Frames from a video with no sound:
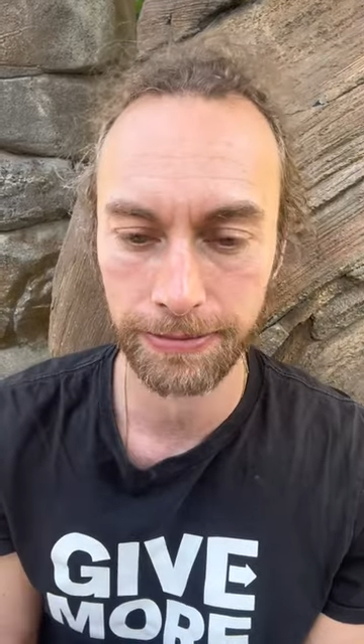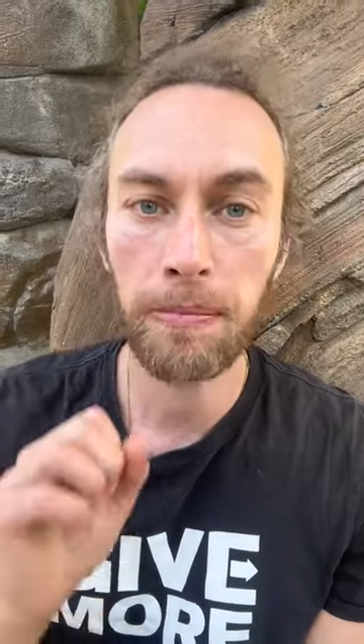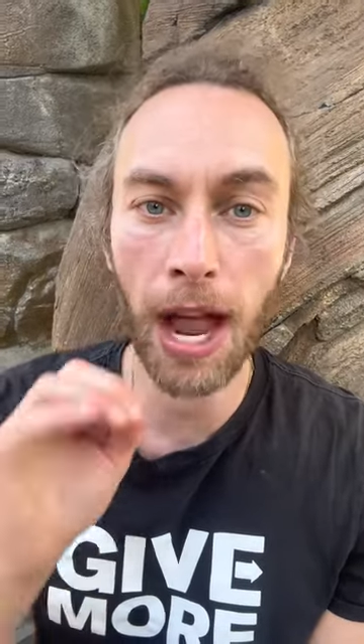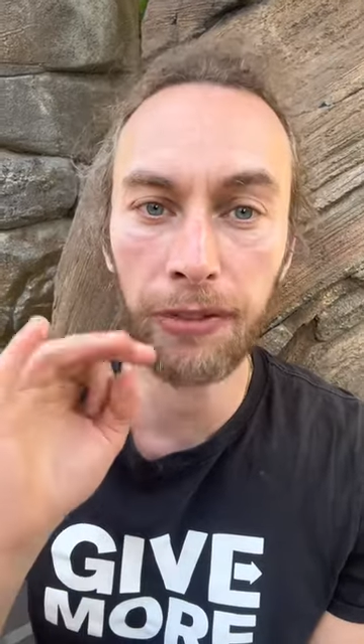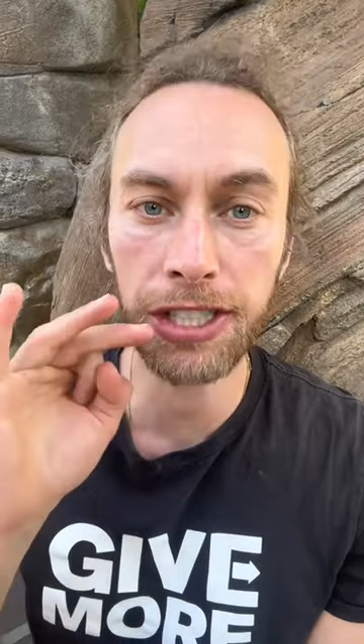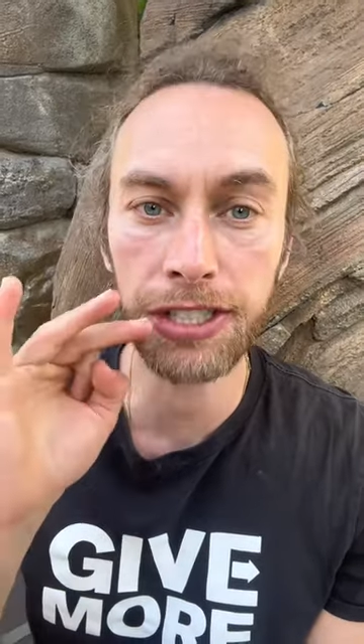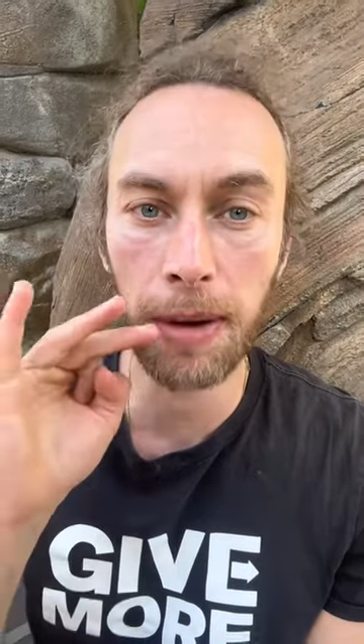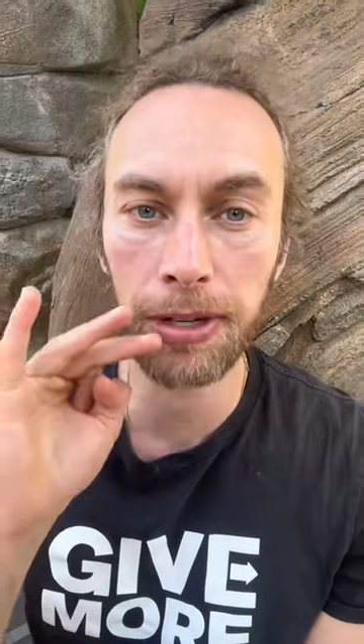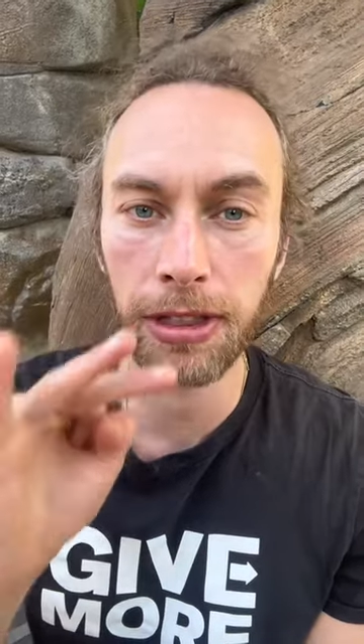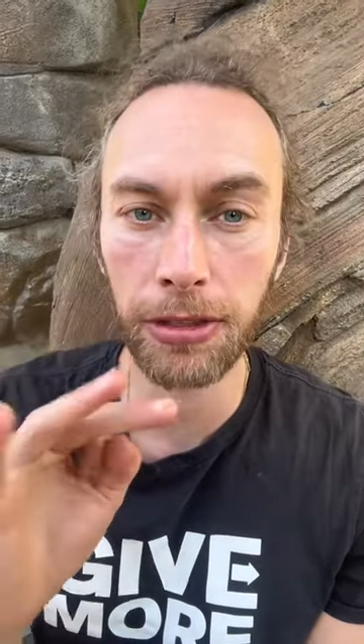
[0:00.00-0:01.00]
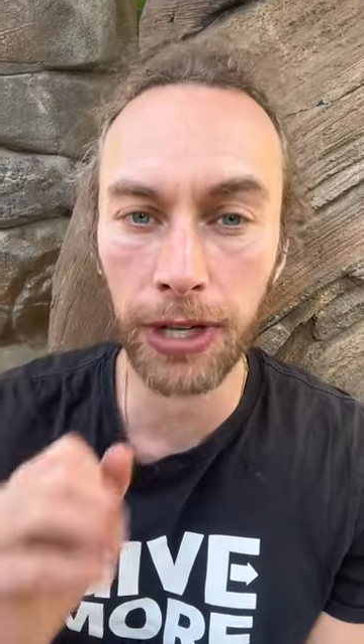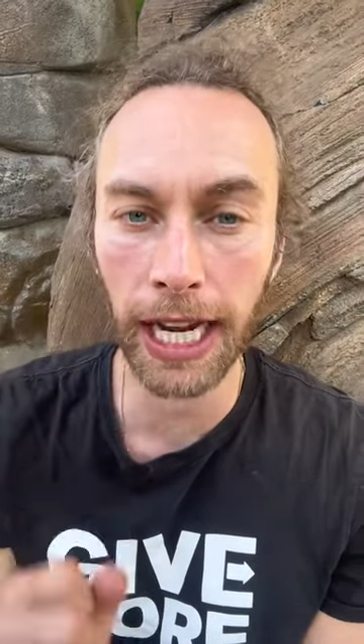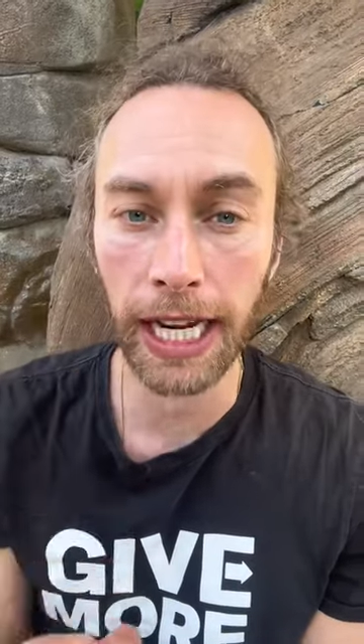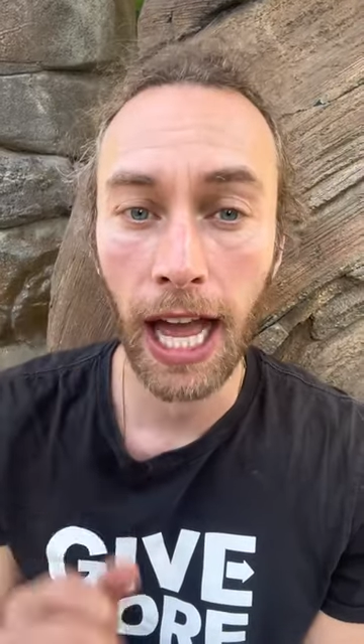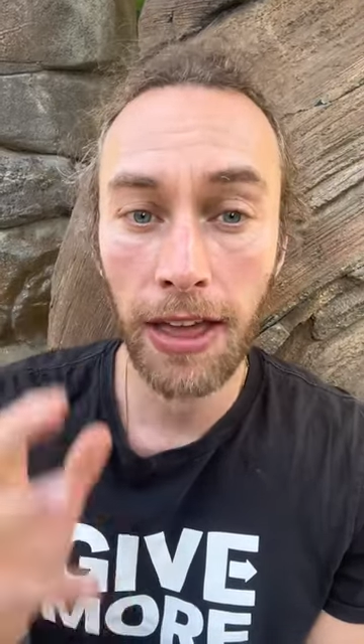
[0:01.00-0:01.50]
Beverage number
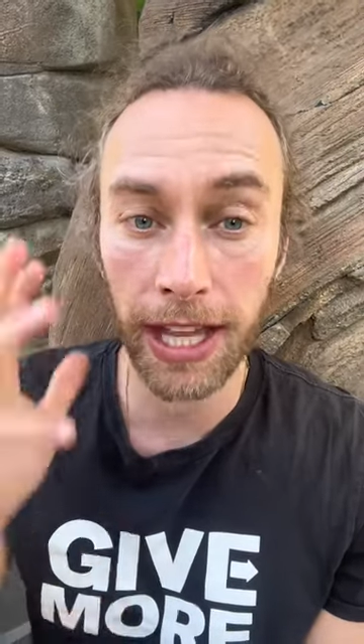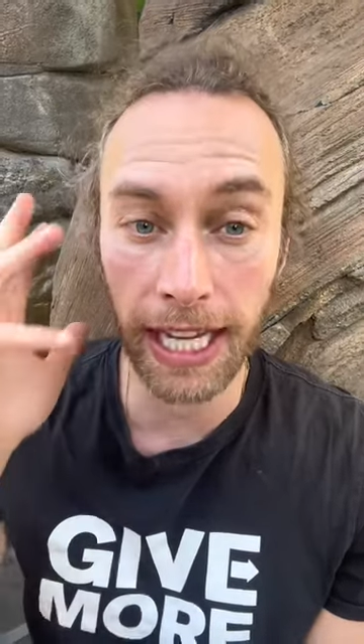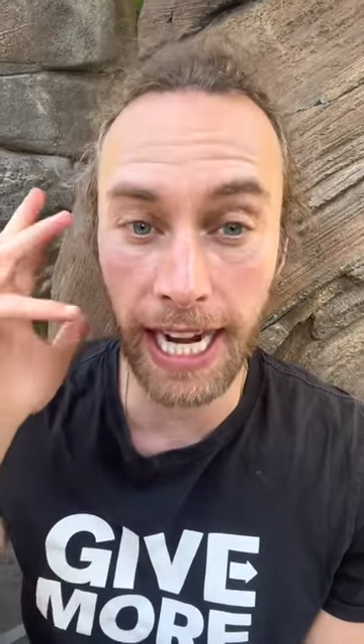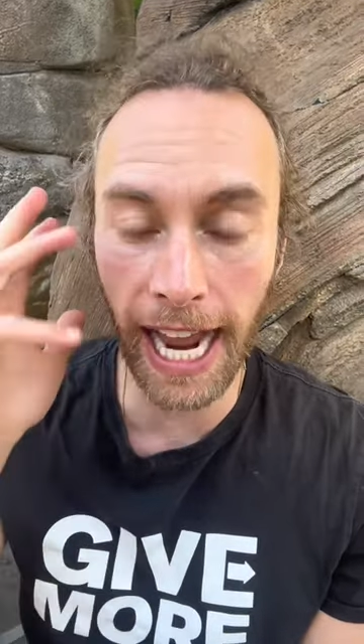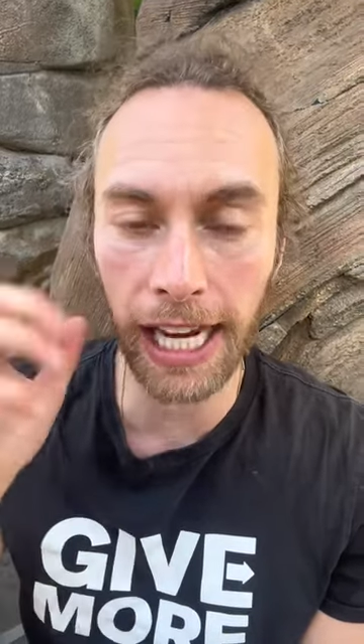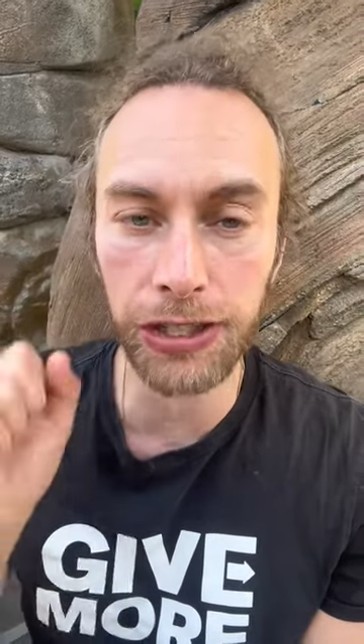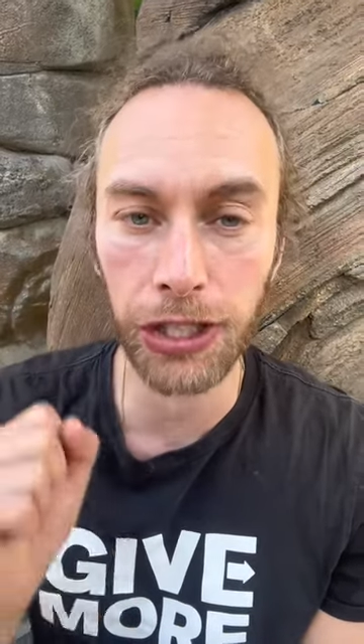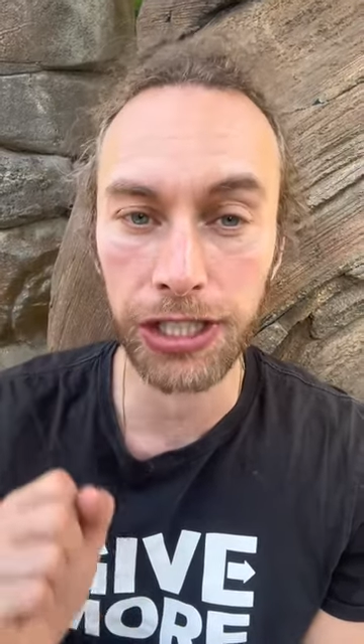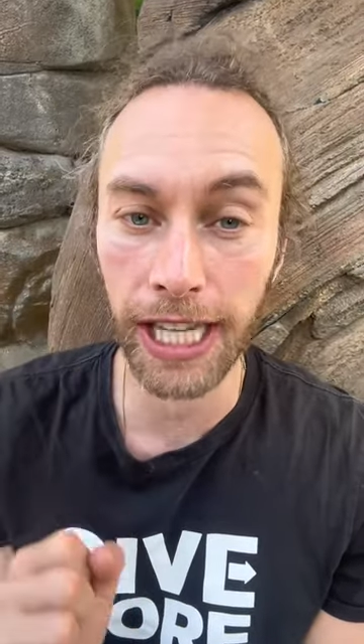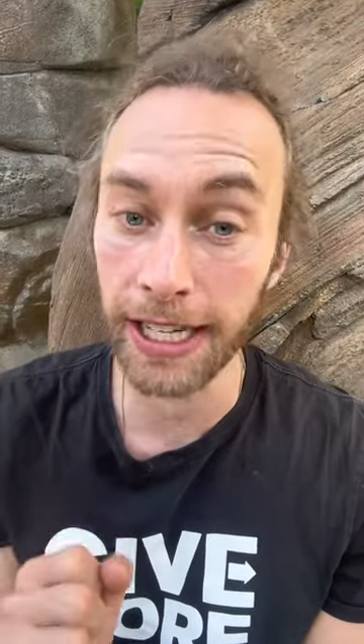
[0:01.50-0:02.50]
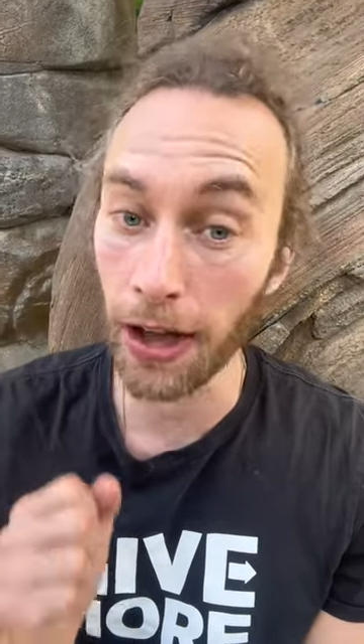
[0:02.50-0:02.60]
three that can age your skin.